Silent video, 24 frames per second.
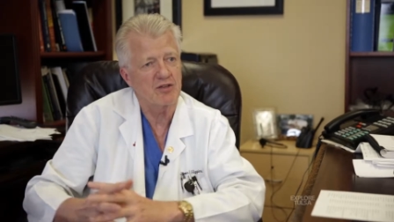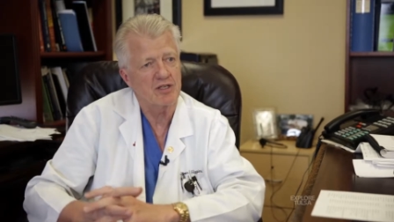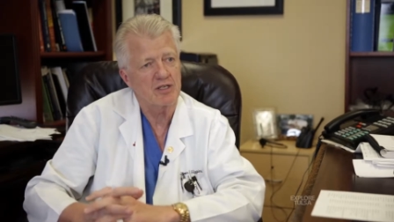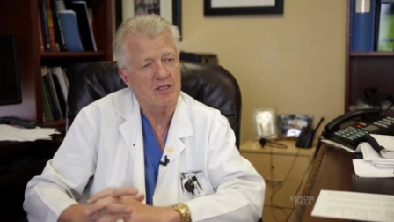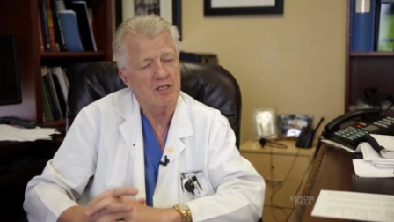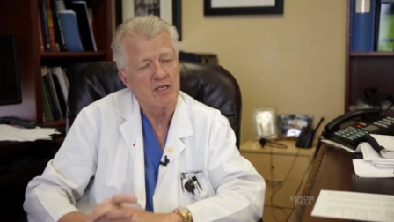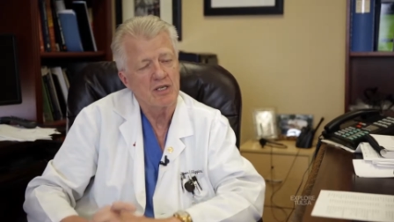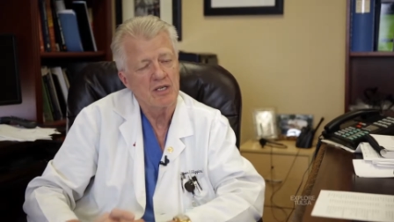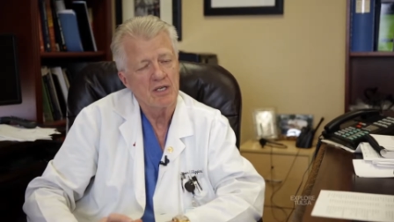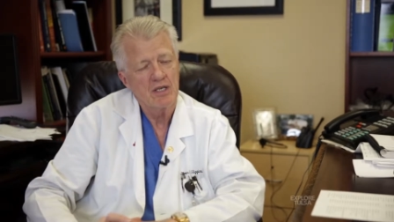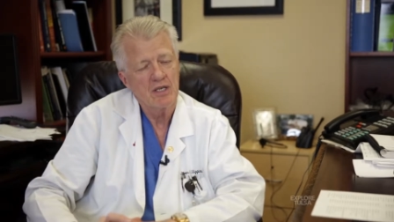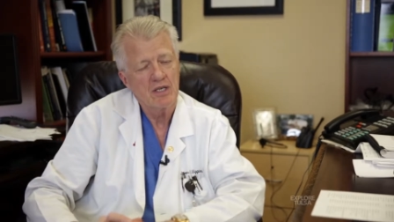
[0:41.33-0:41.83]
that
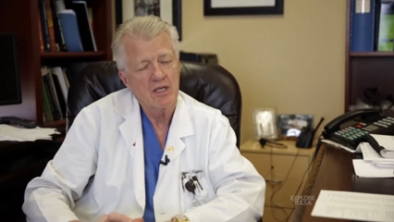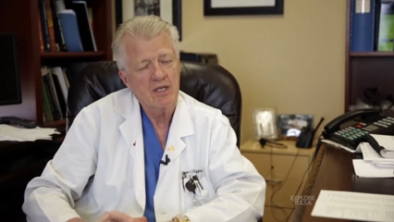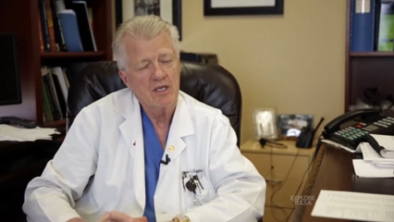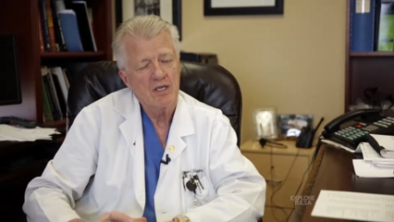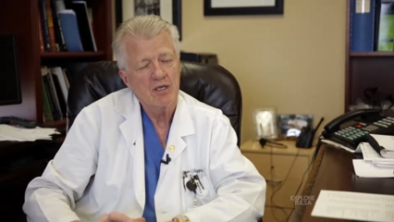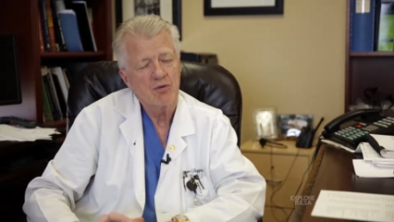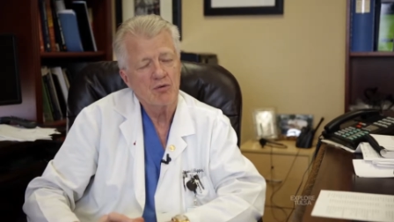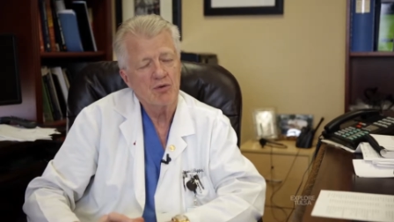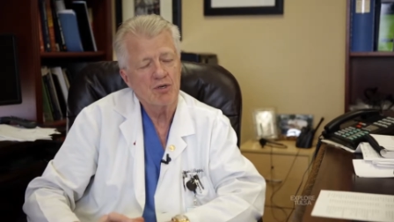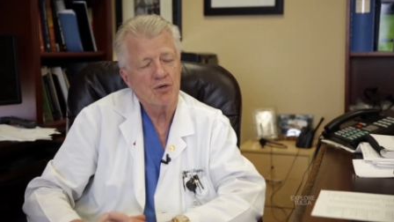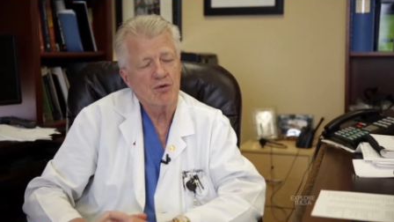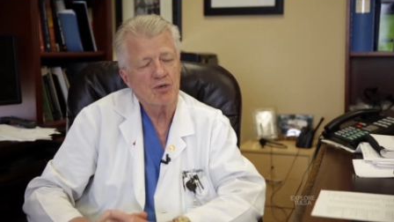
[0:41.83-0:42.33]

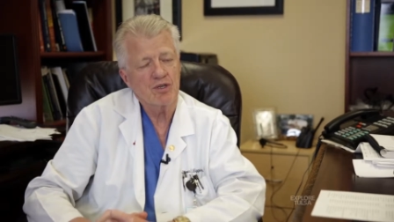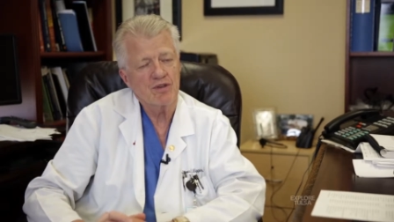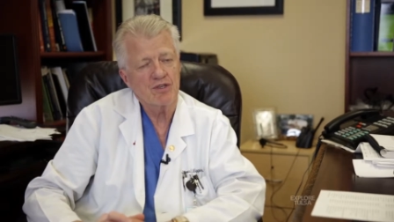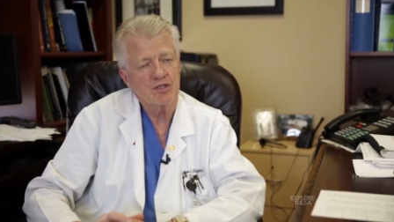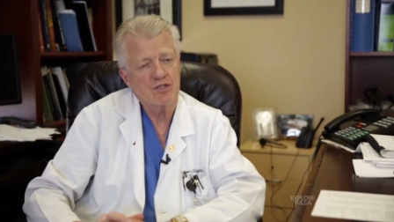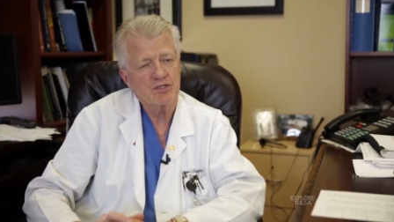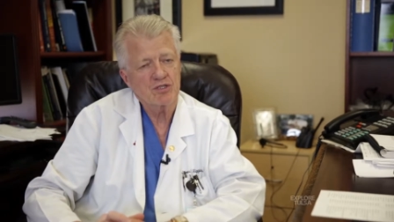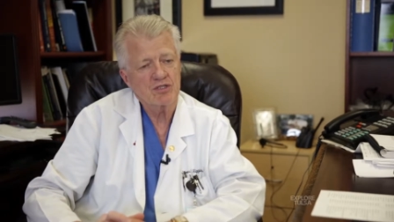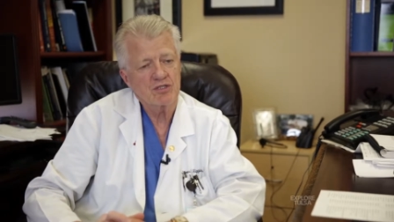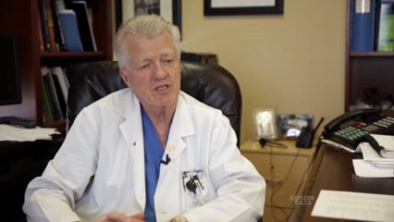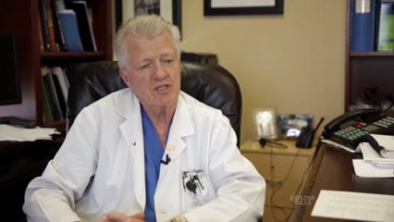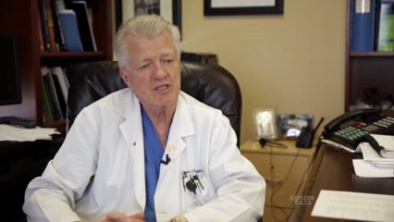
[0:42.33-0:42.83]
we were in
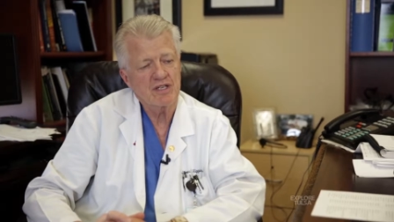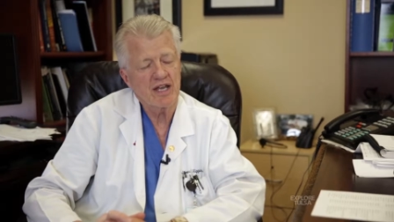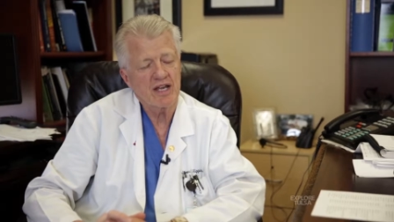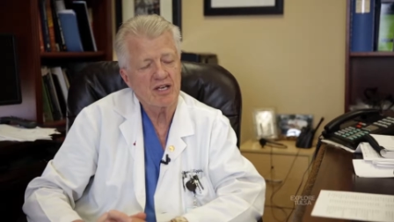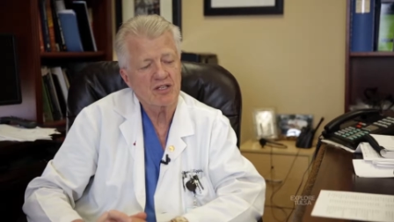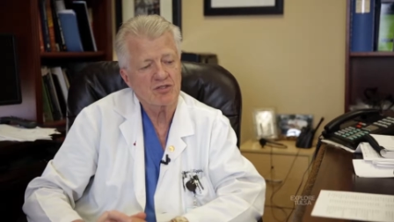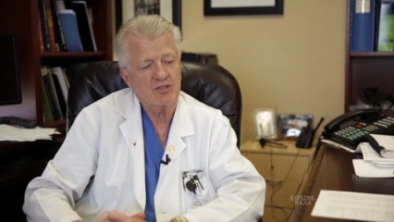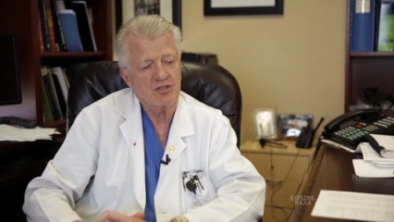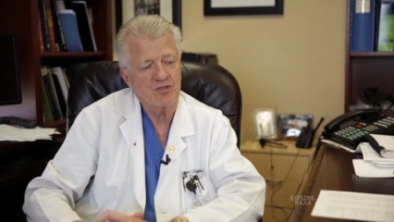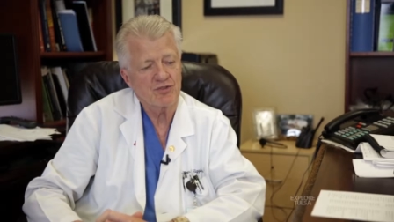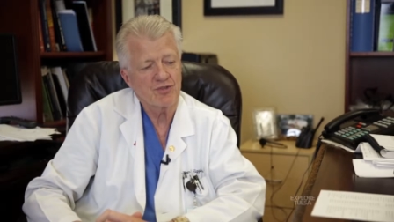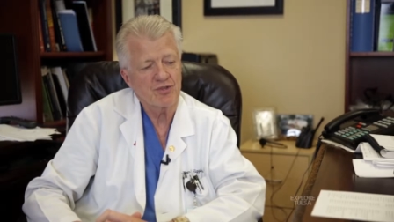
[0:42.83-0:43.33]
this
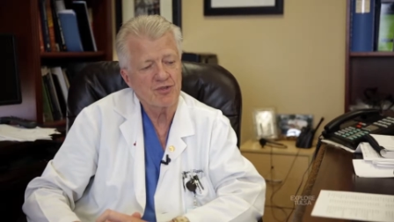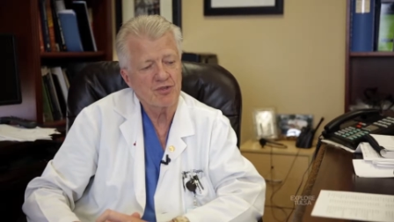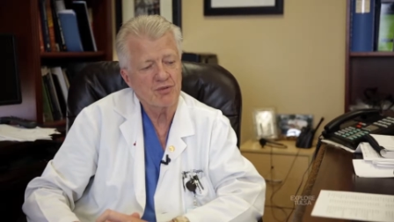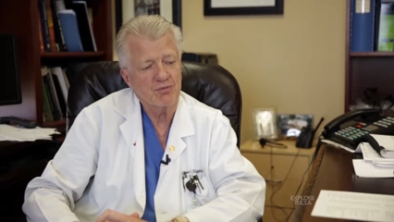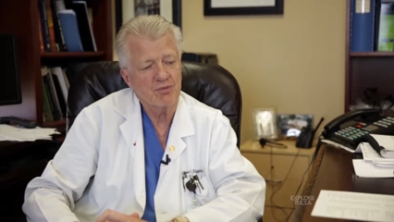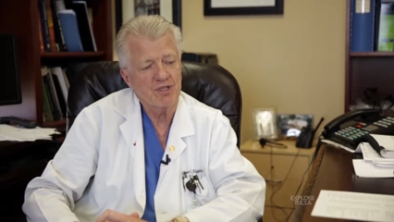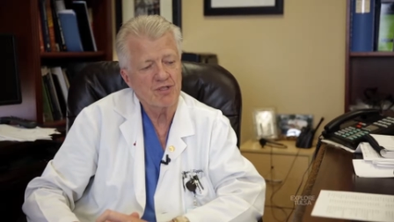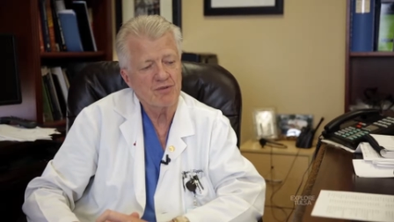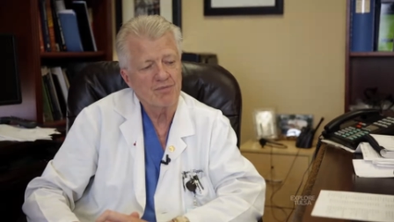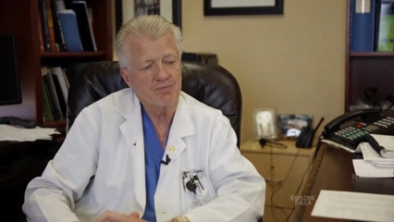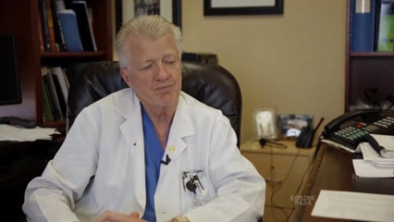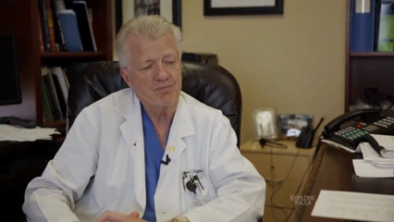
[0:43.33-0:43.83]
national
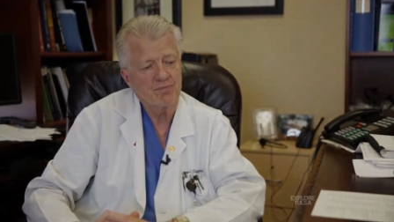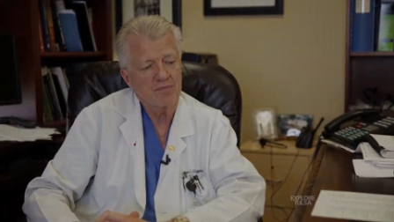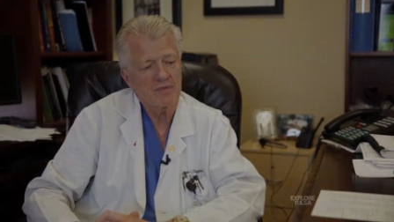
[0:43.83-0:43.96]
tournament,